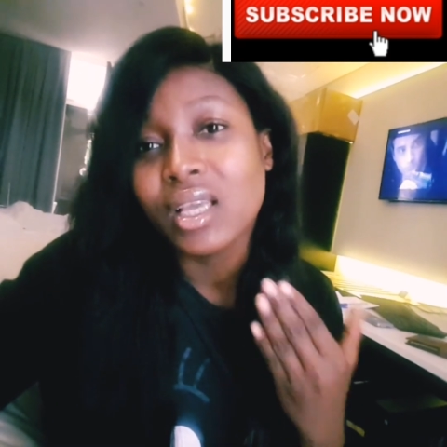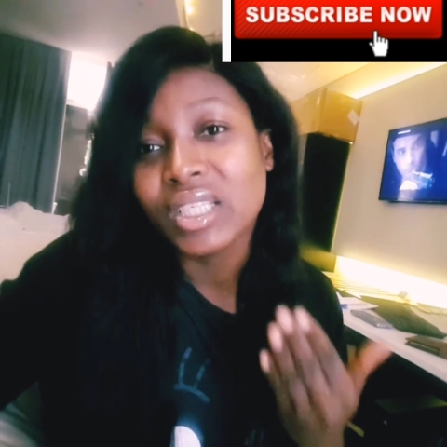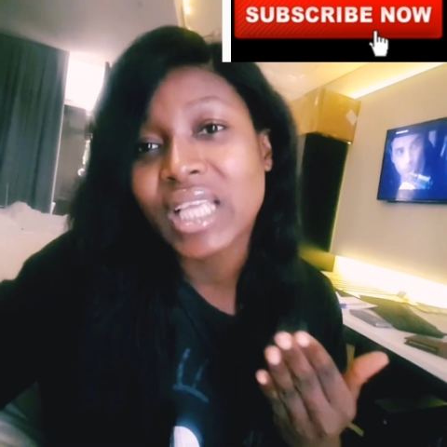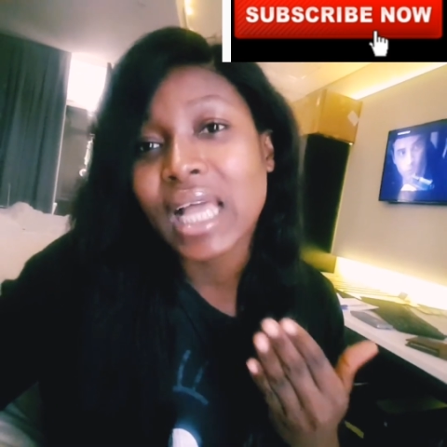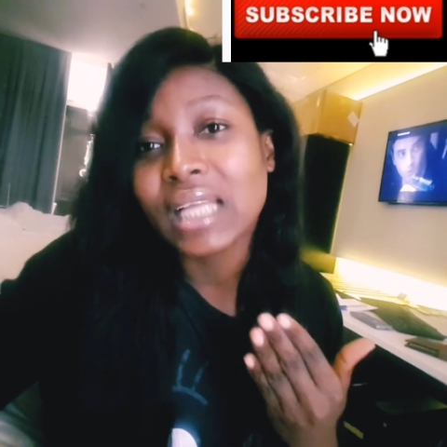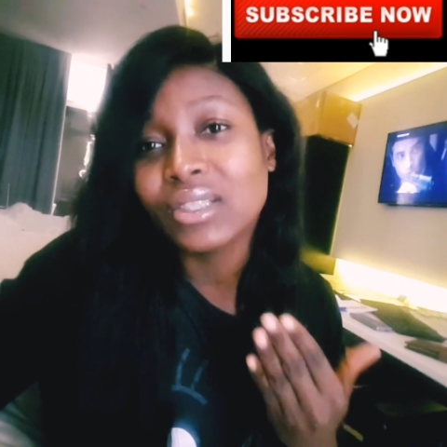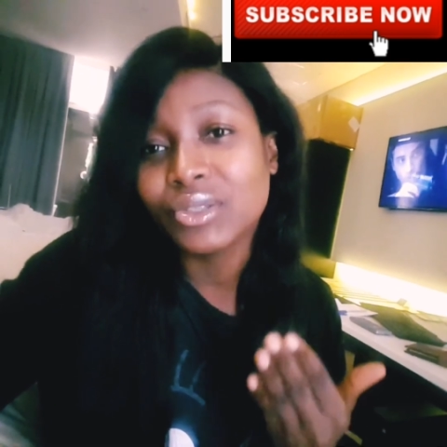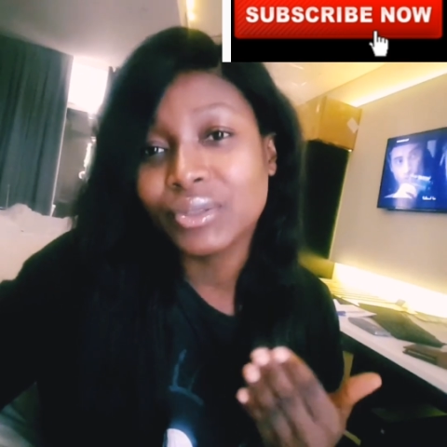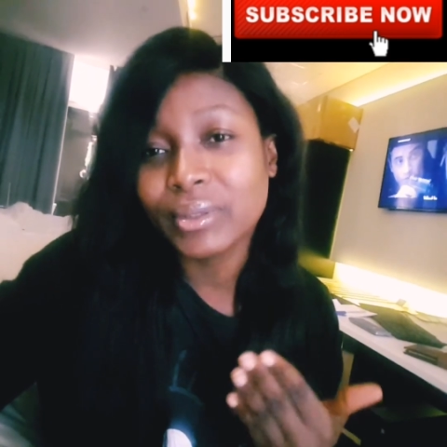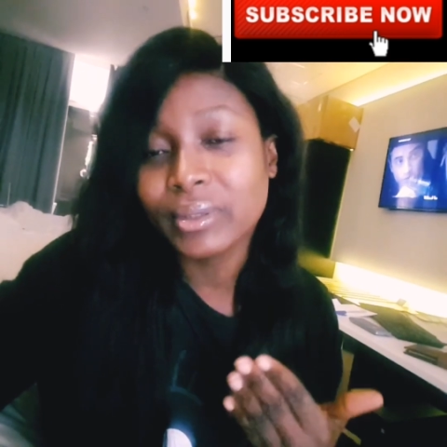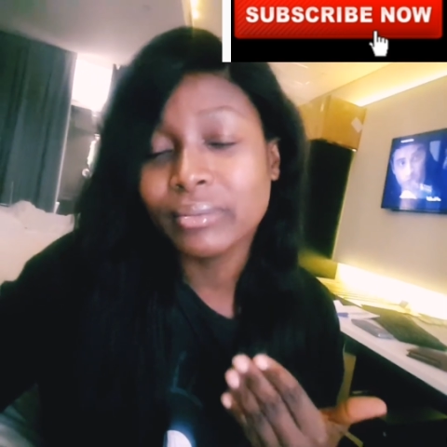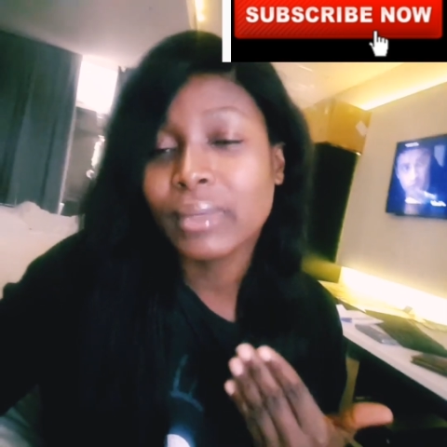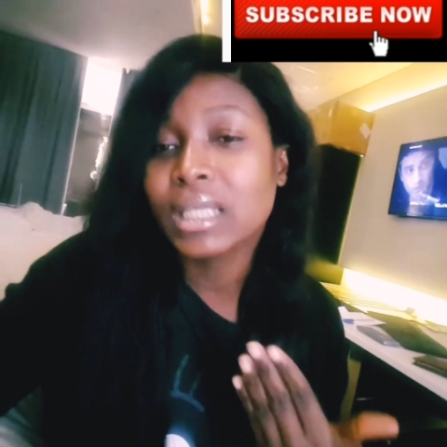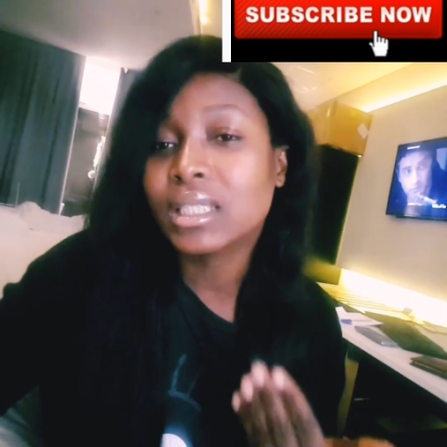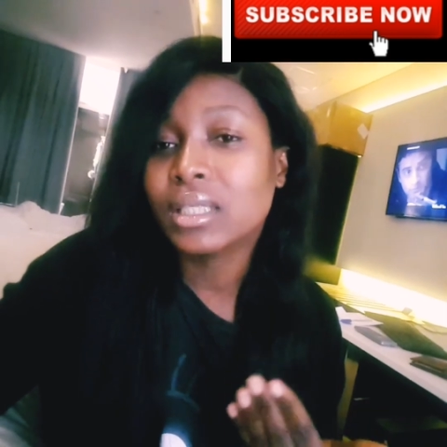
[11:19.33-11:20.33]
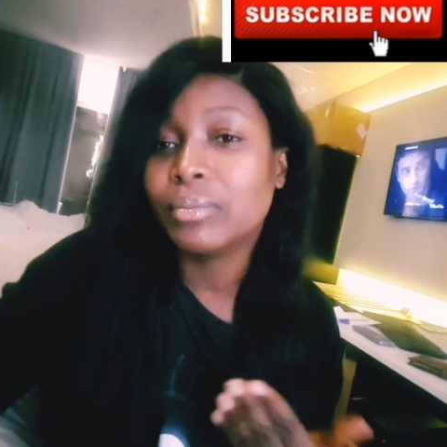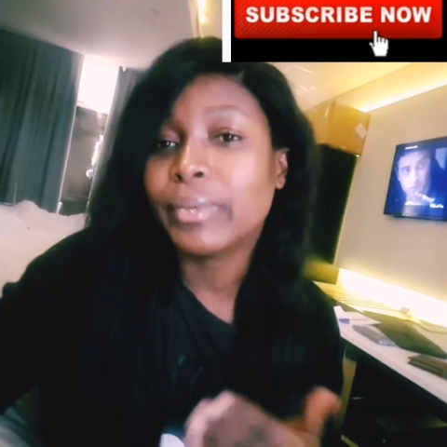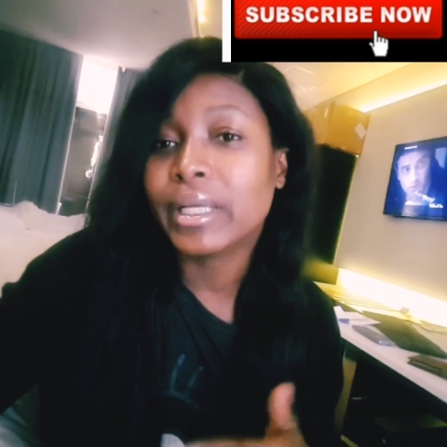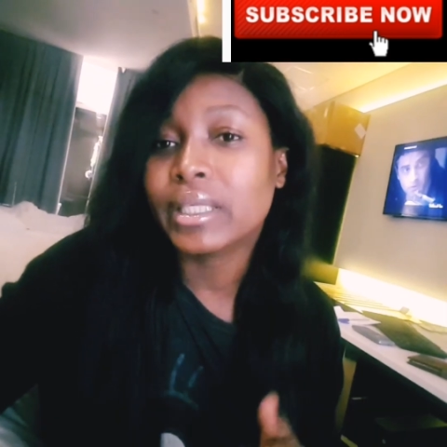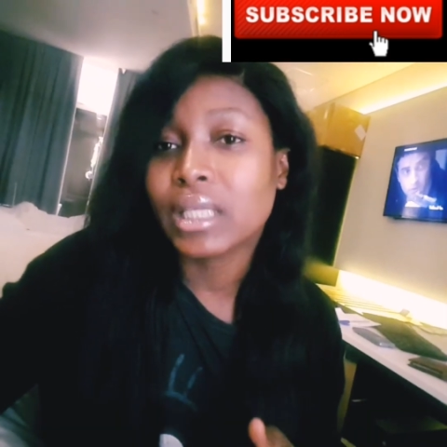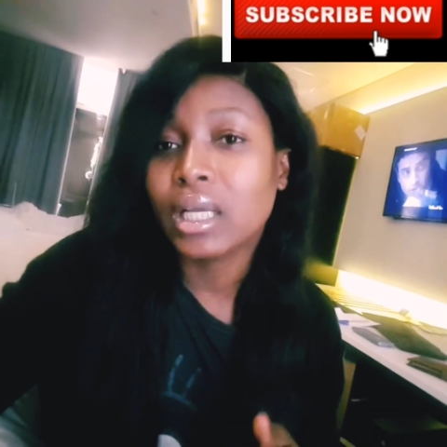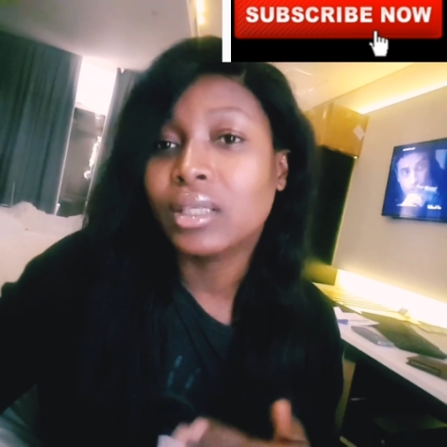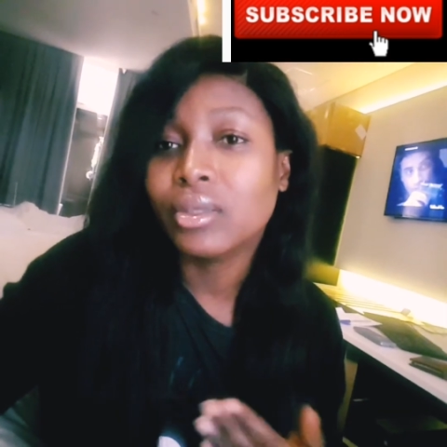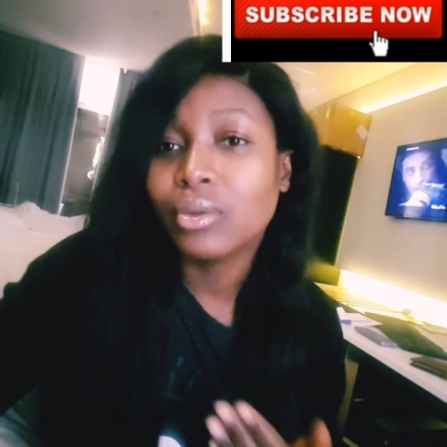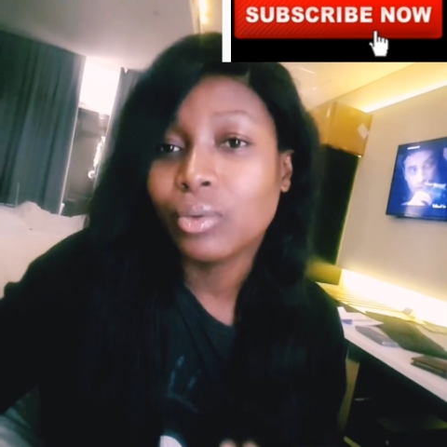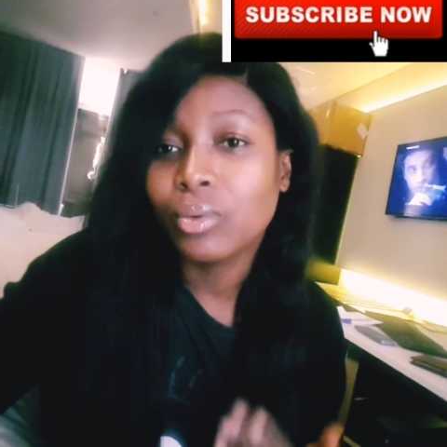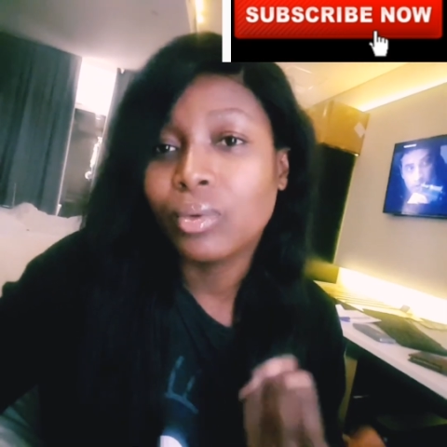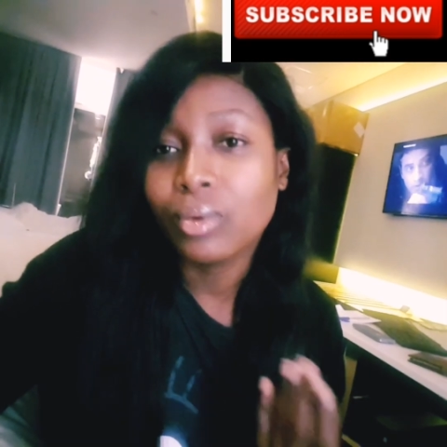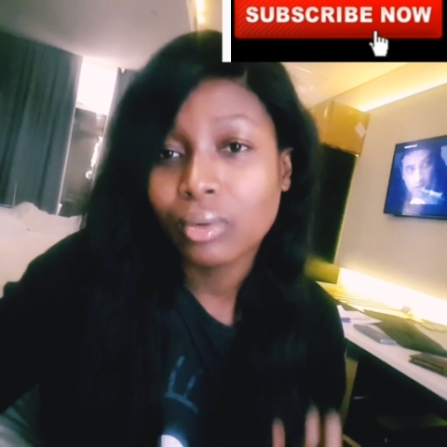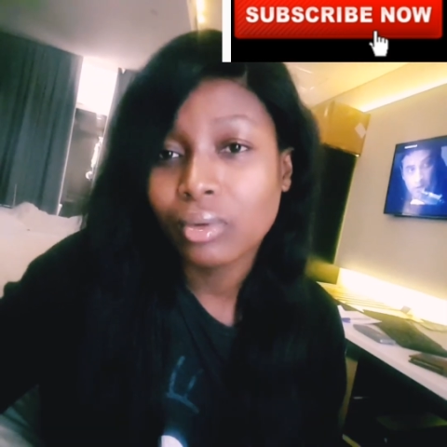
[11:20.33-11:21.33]
So I had to remove my slippers and
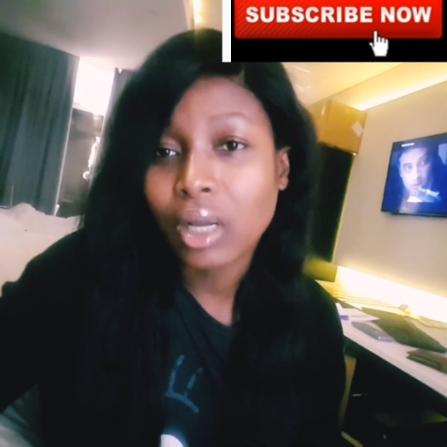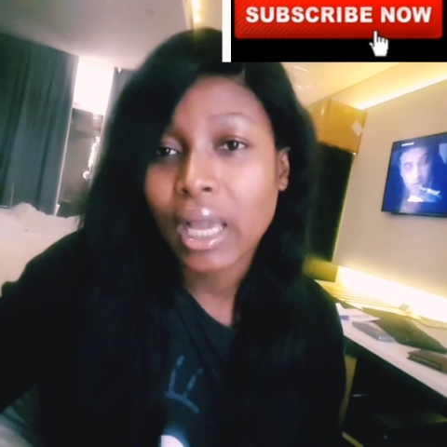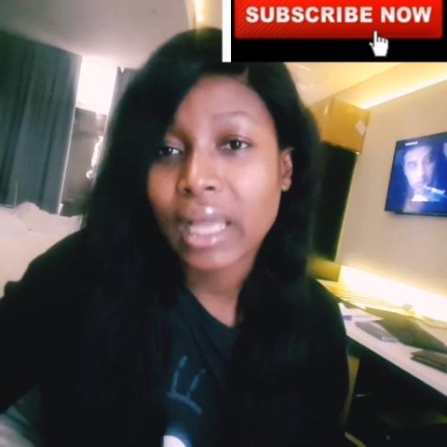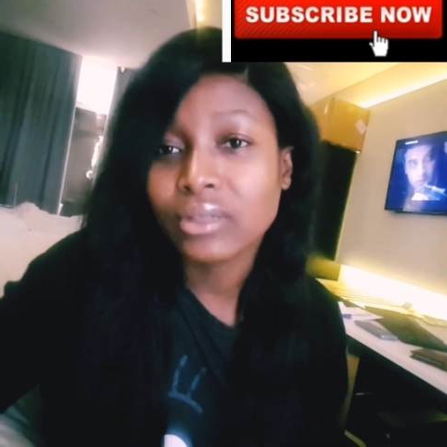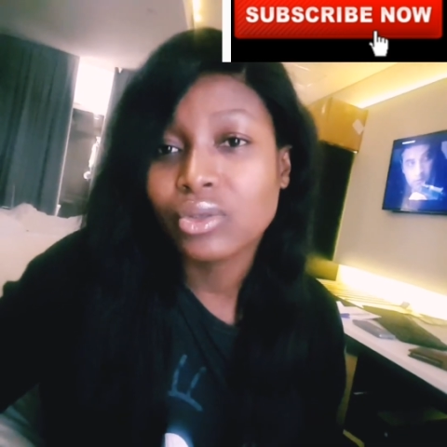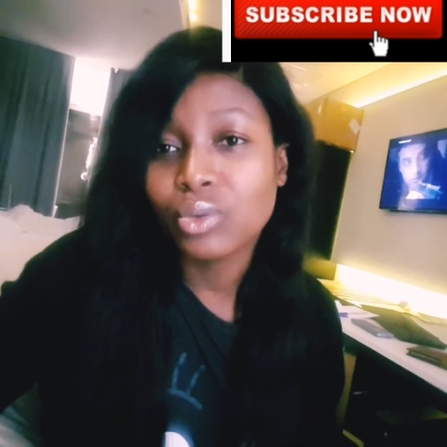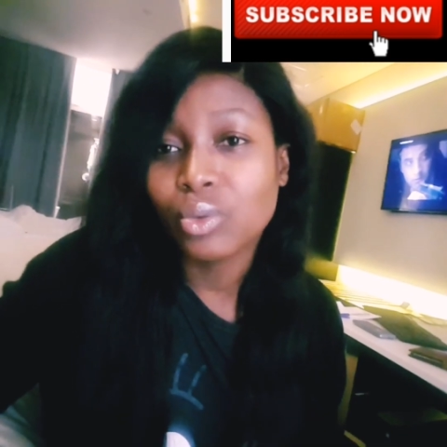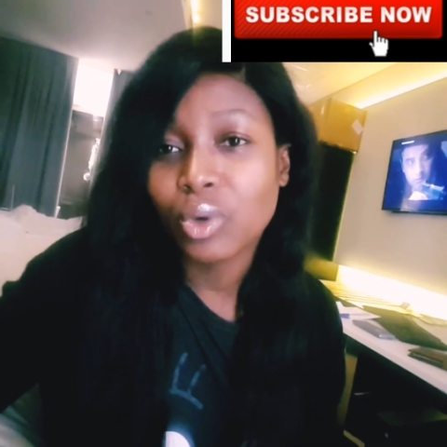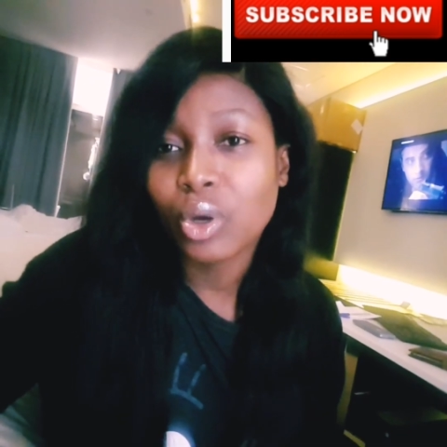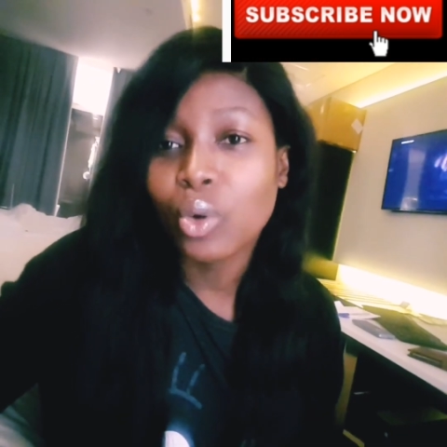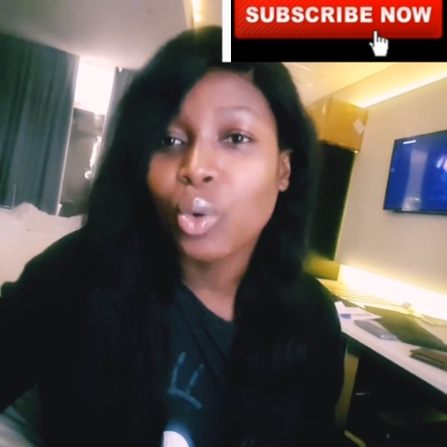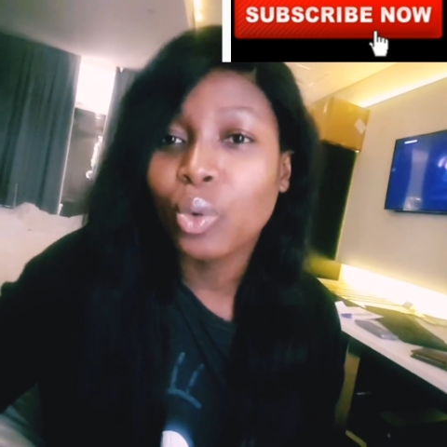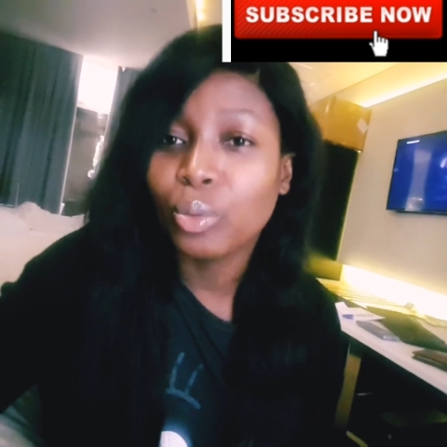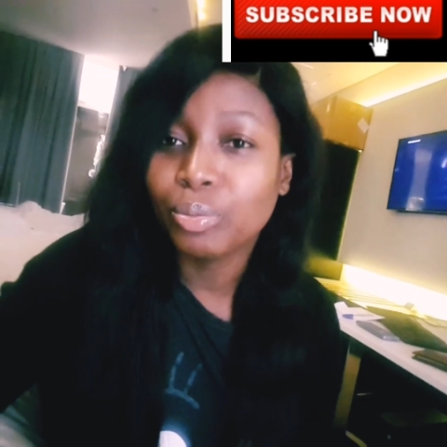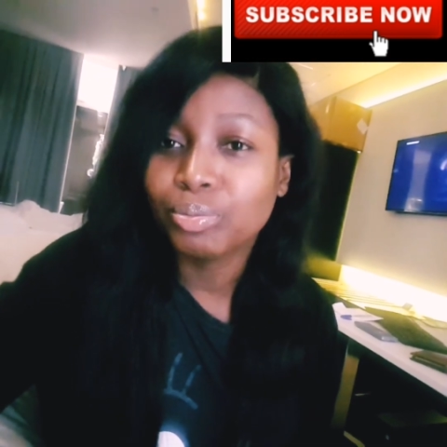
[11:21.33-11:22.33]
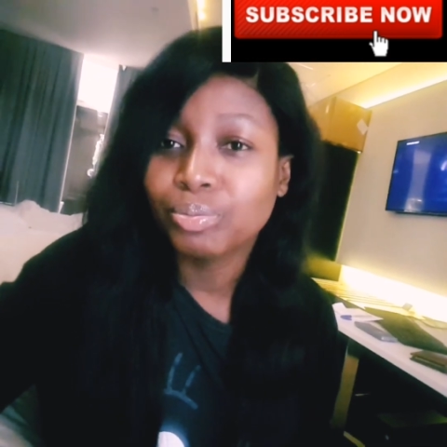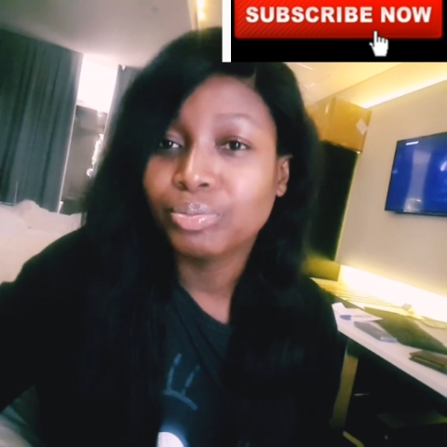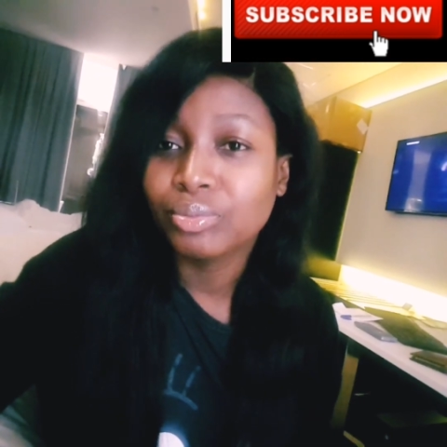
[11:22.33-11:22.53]
I had to walk home.